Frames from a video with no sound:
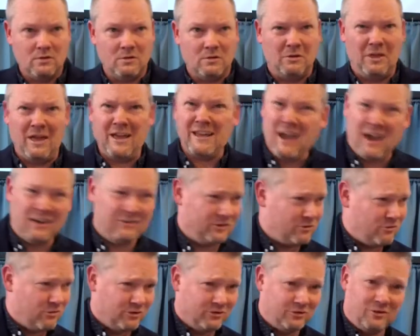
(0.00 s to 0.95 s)
That guy's a
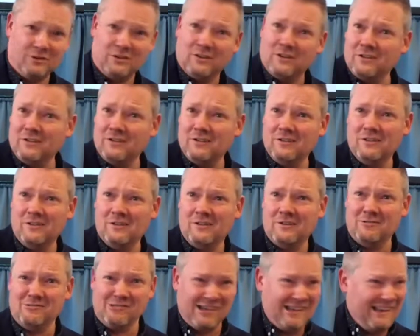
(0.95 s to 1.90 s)
Christian.
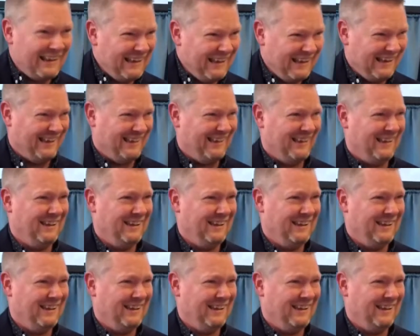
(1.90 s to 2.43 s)
Really?